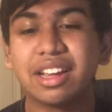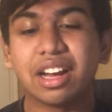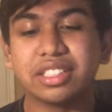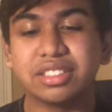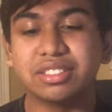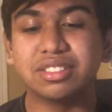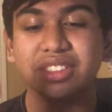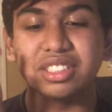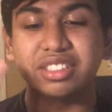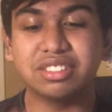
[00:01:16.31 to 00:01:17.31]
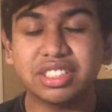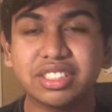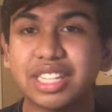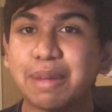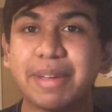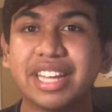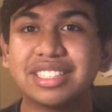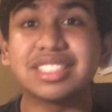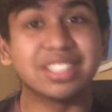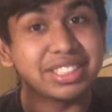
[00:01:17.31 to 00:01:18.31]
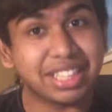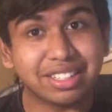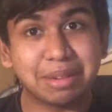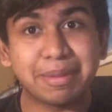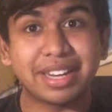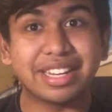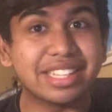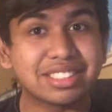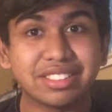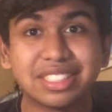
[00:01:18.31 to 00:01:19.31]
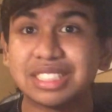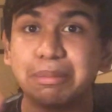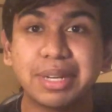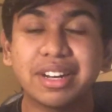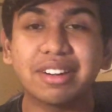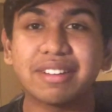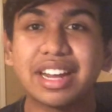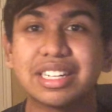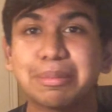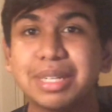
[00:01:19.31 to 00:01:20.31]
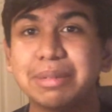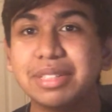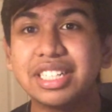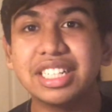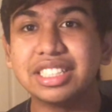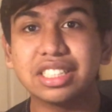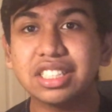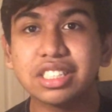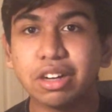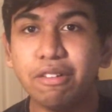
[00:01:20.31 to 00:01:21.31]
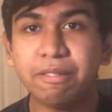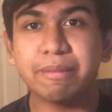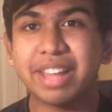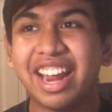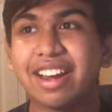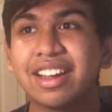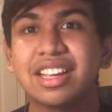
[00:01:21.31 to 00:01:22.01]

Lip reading: You use your main to search out your Bende so you can Superior Ride your PBD and just go from there.